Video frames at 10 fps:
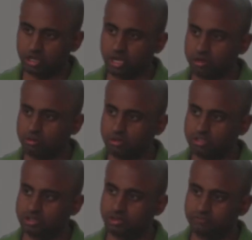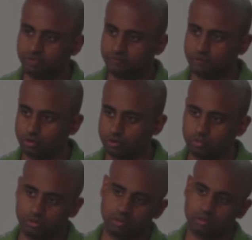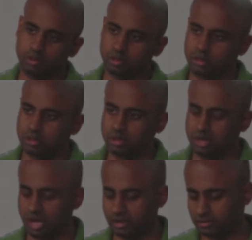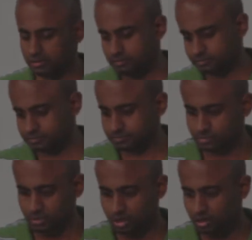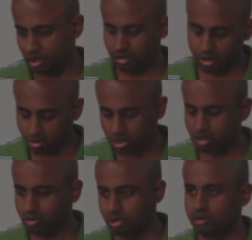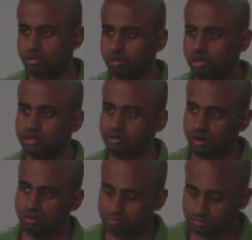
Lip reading: a narrow region of the flow and recorded on a rolling drum.